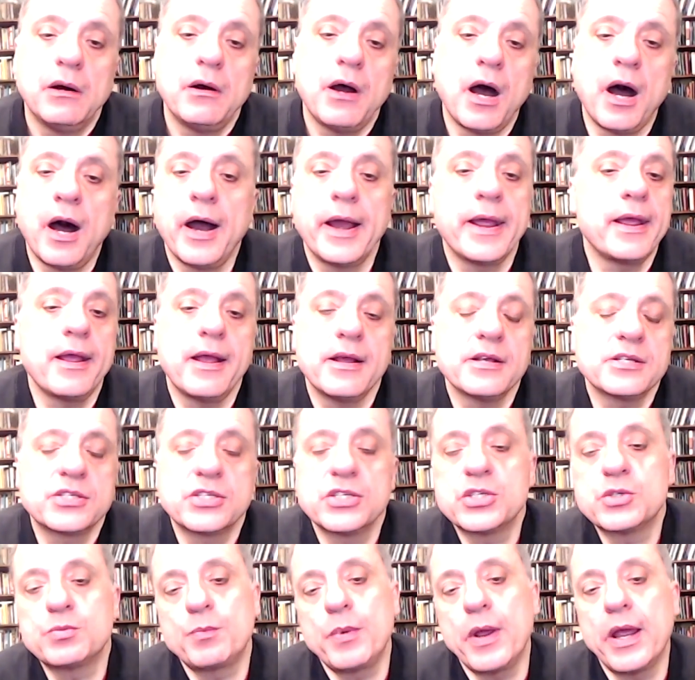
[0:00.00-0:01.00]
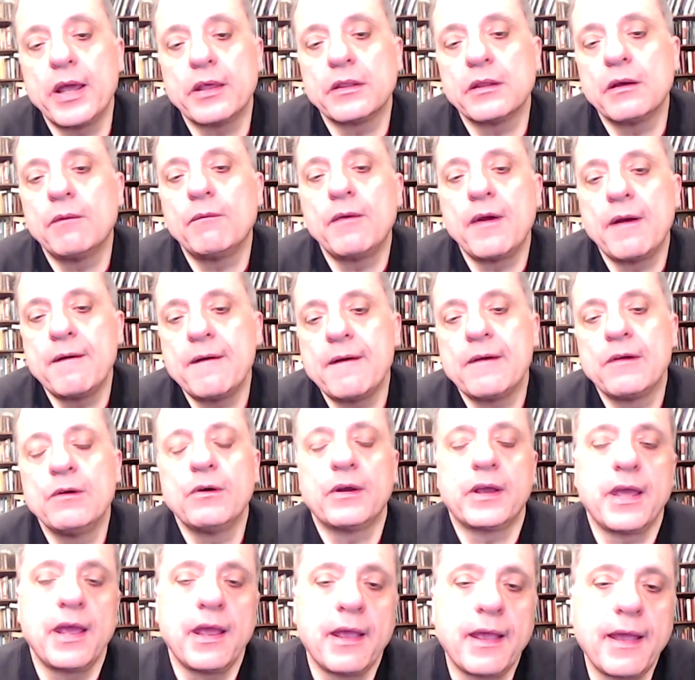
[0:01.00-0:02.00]
I suspect that we're
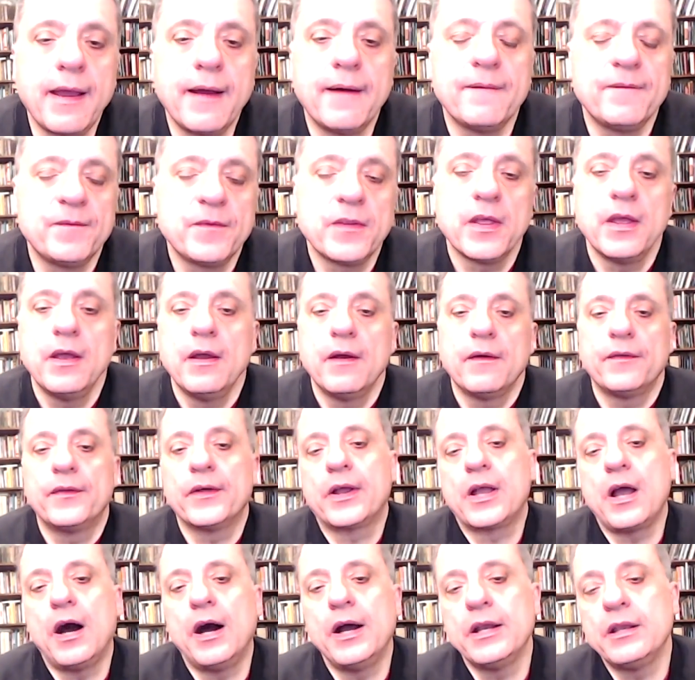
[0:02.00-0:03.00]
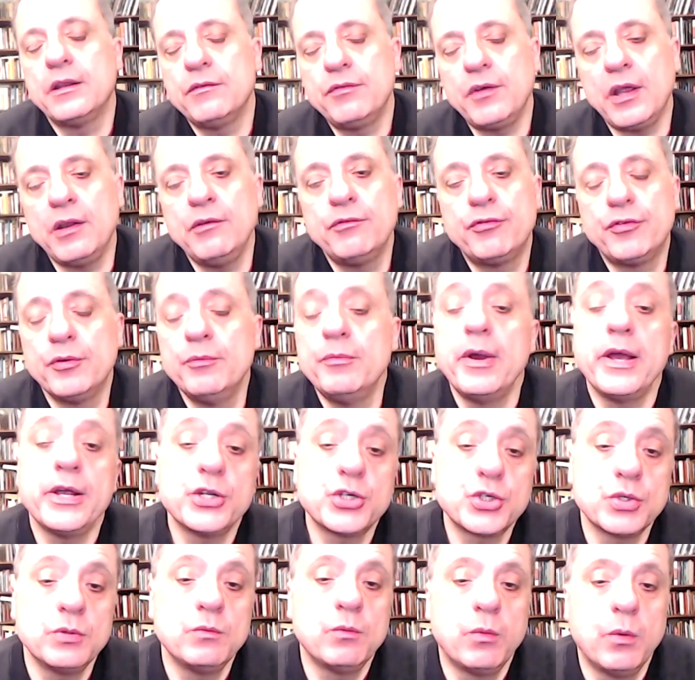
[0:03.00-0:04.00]
looking at the kind of
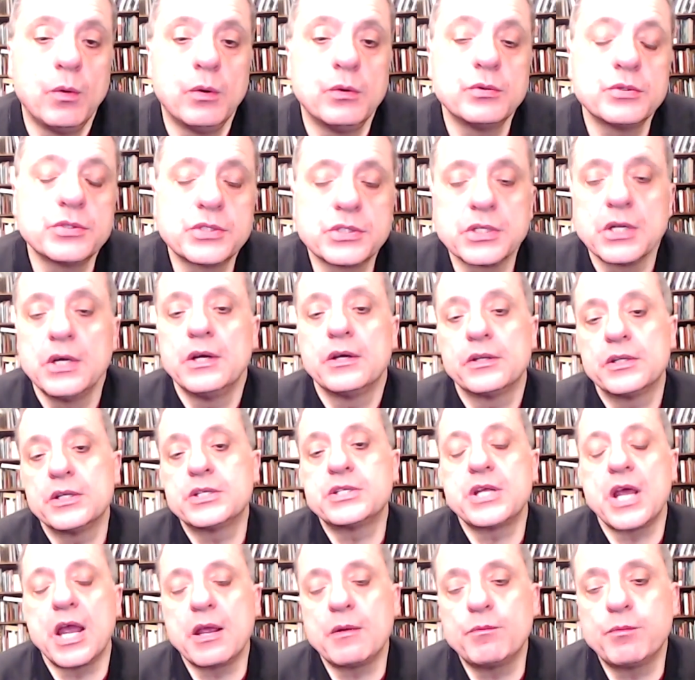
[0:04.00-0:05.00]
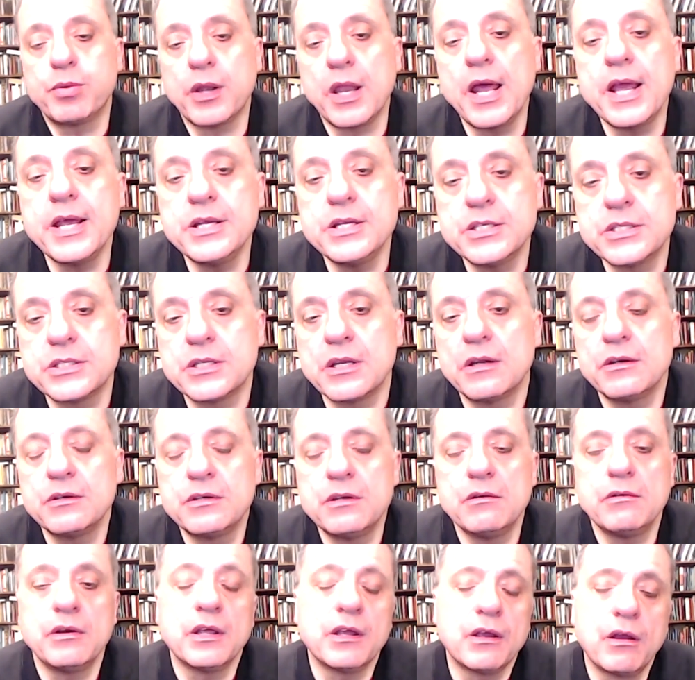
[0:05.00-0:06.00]
information wars that take place
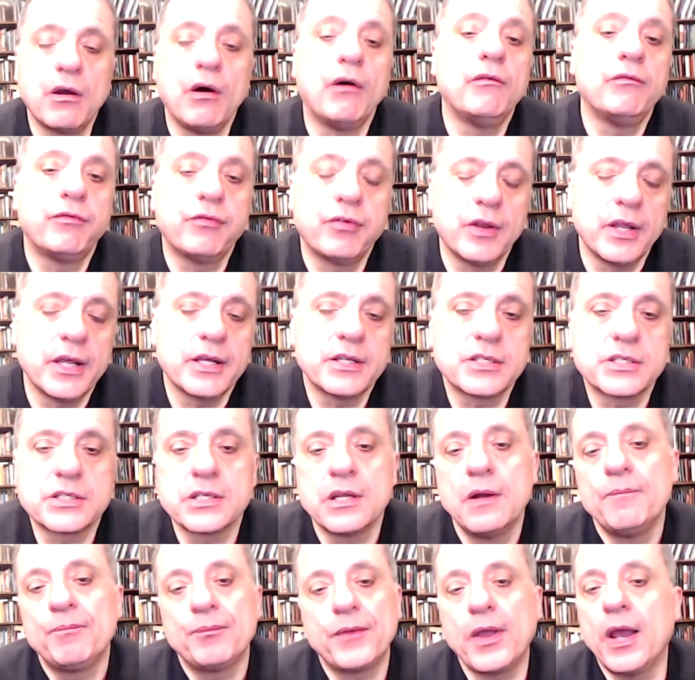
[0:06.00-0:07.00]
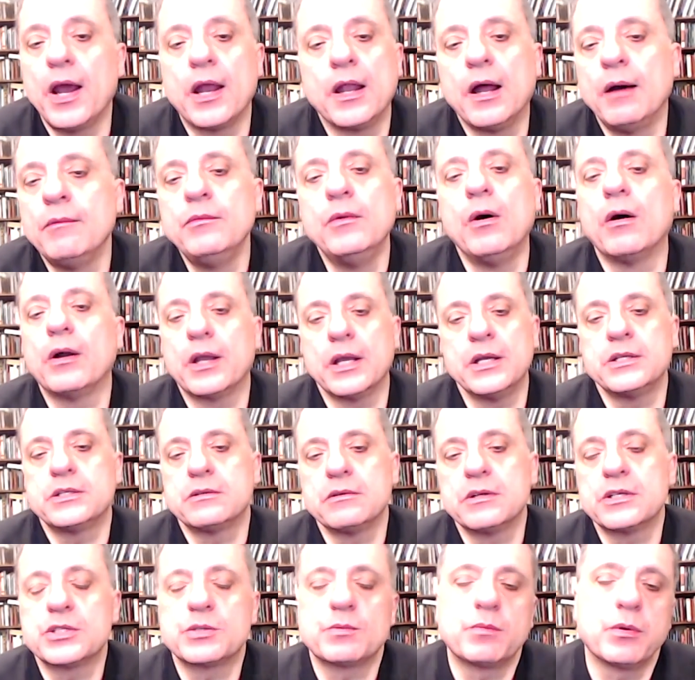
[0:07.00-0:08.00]
during conflicts, and I'm not going to
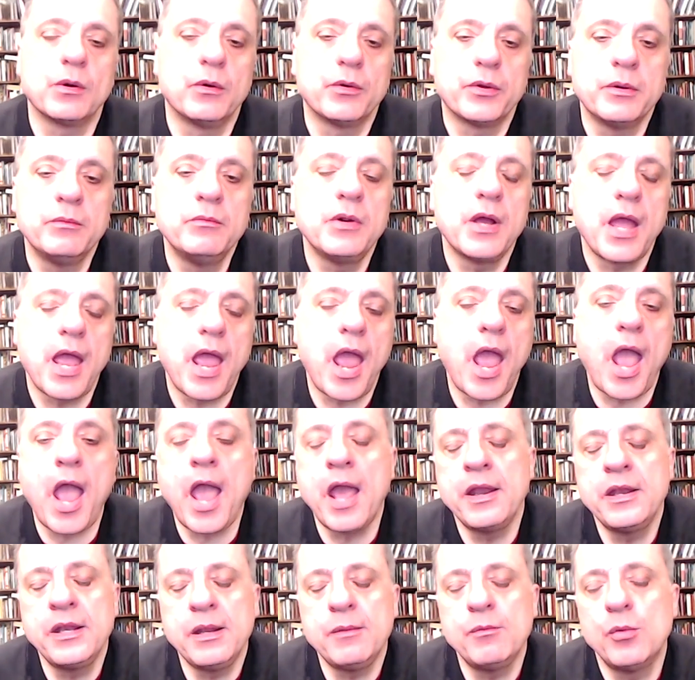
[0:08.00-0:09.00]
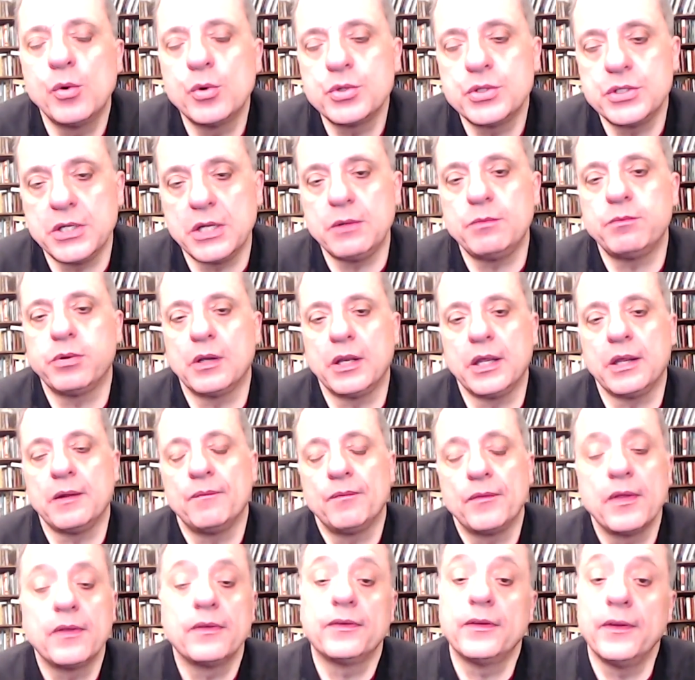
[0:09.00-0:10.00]
explore them any more deeply
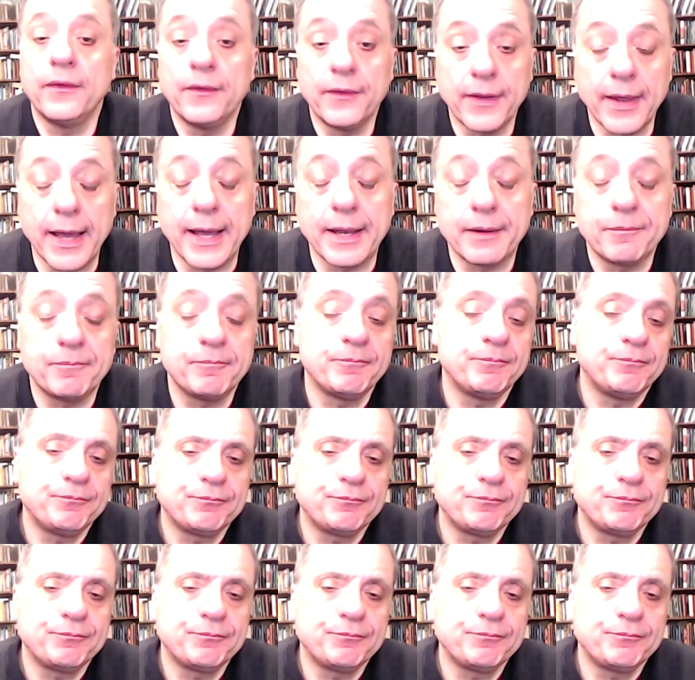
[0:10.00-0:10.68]
than that.